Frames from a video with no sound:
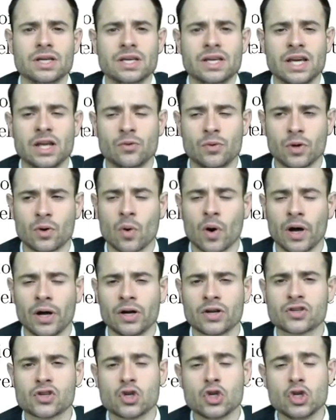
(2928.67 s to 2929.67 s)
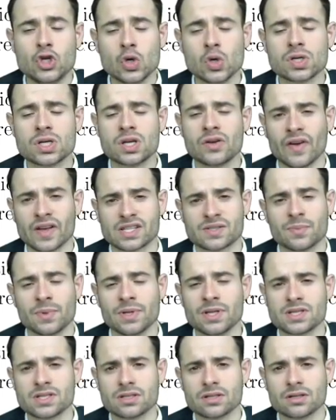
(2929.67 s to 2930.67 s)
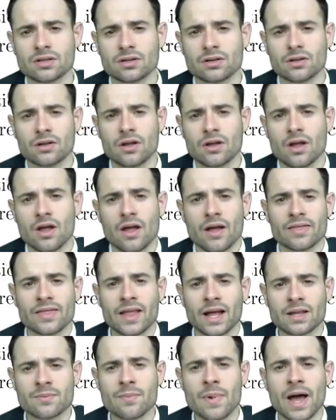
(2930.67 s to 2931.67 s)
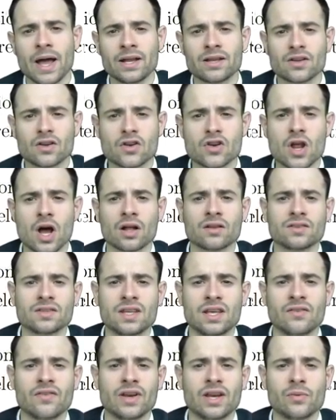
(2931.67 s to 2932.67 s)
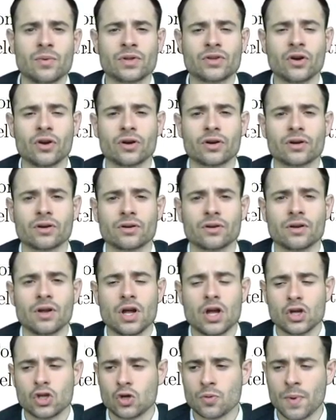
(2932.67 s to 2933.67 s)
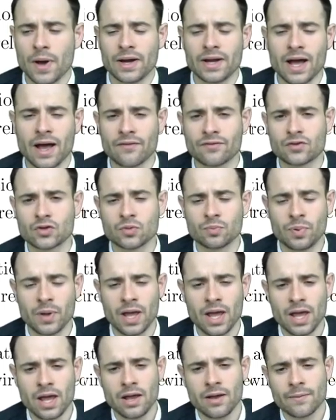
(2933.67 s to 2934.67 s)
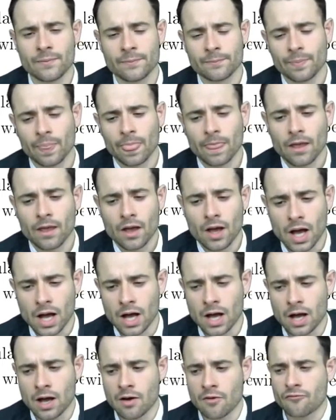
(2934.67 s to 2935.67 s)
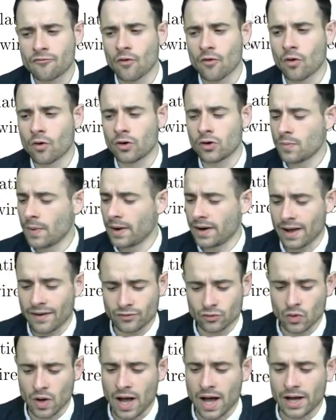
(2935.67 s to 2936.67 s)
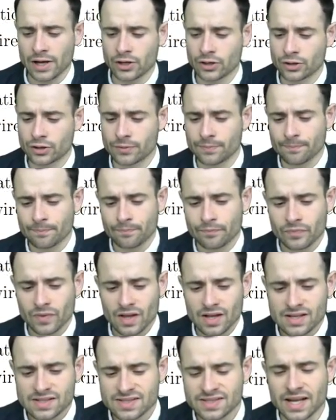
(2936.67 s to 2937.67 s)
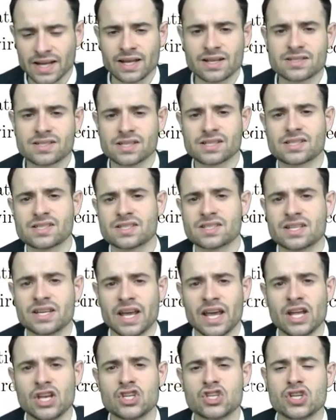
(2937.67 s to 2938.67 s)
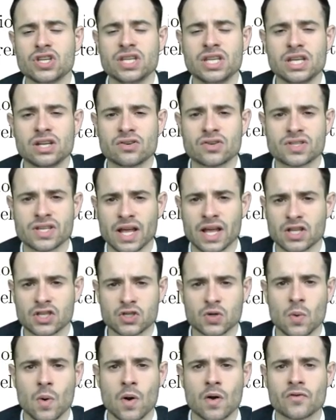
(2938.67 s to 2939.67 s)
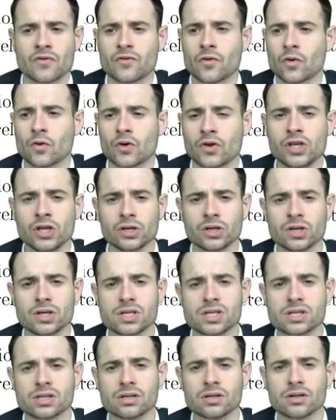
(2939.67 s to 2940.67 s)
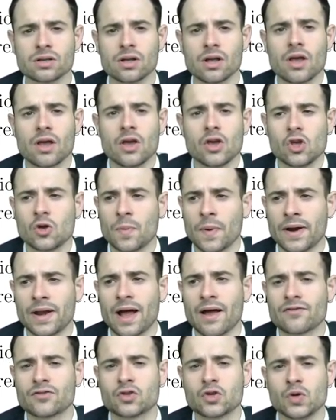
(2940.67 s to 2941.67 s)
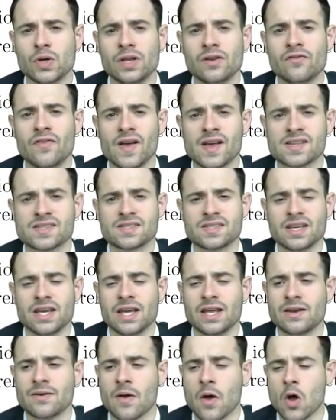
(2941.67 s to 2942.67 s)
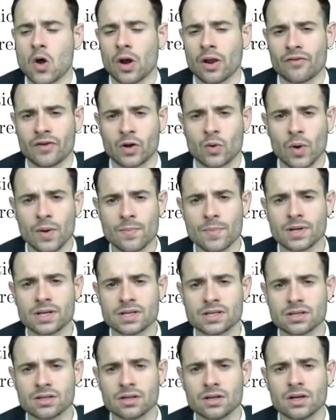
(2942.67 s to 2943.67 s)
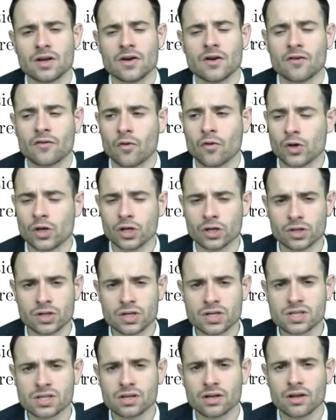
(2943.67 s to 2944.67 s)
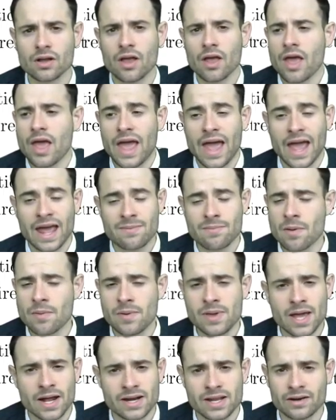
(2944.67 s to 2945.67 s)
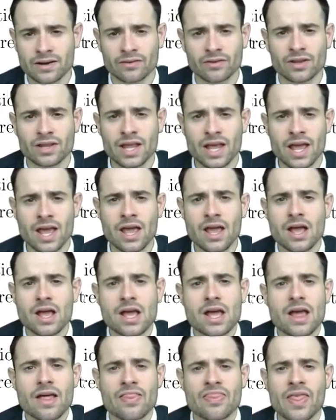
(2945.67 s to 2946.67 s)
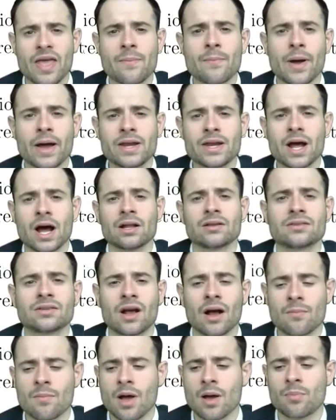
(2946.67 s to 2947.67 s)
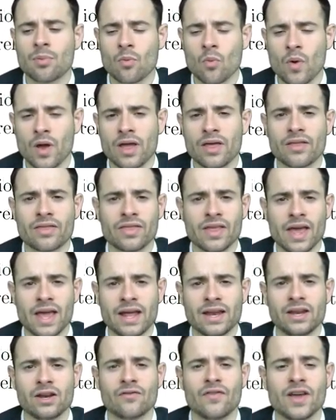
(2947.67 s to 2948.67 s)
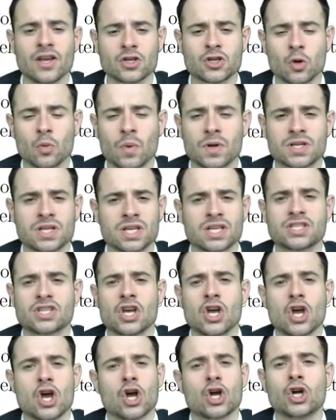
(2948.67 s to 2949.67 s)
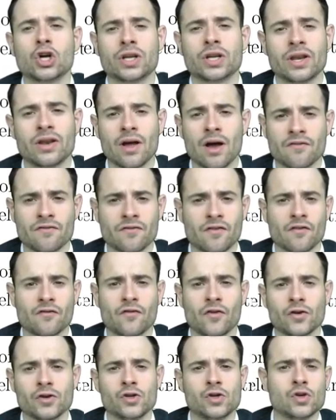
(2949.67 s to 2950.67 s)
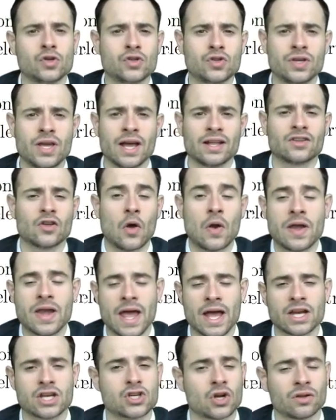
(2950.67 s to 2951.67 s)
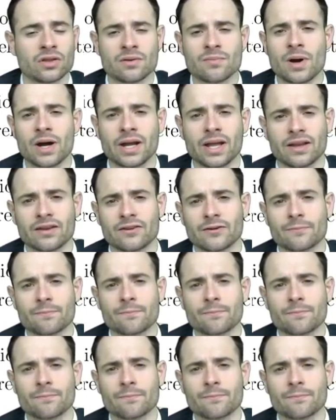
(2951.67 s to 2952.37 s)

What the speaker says: It requires huge investments that might not give any return. You might have to pay you might have to hire scientists, engineers, and so on for years. You might have to invest in a lot of equipment for years, and maybe at the end of the day, they might not come up with an innovation which is good enough for you to get an edge on the market.